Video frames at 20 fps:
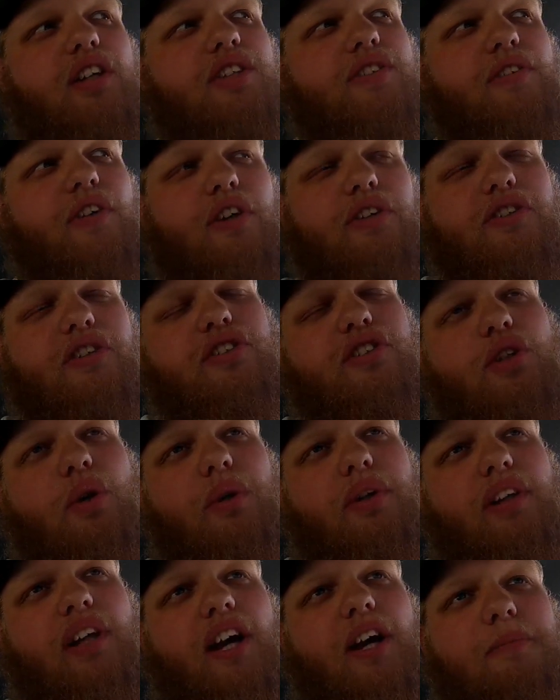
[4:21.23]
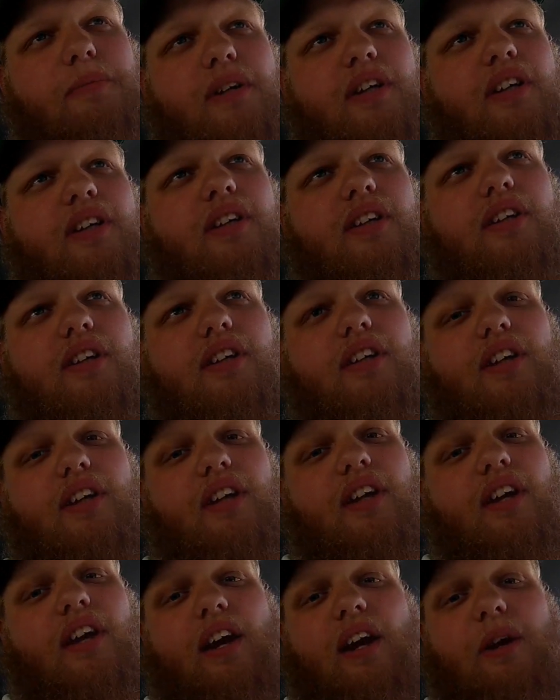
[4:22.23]
as far as the snow would let me,
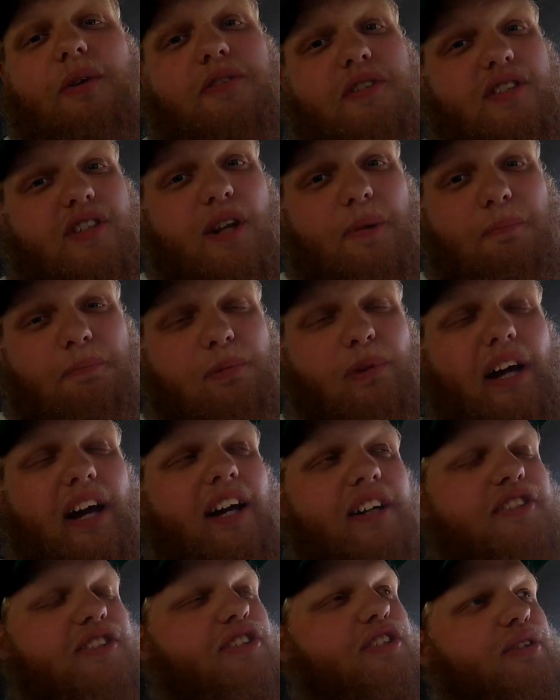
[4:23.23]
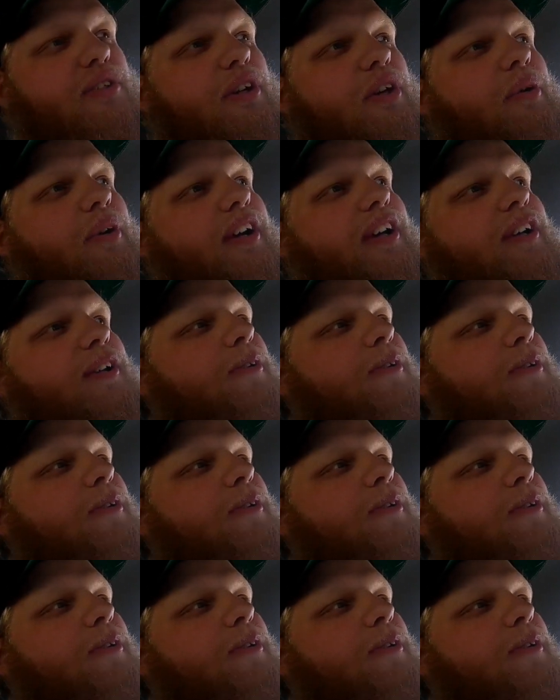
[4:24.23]
and I was just gonna blast through it.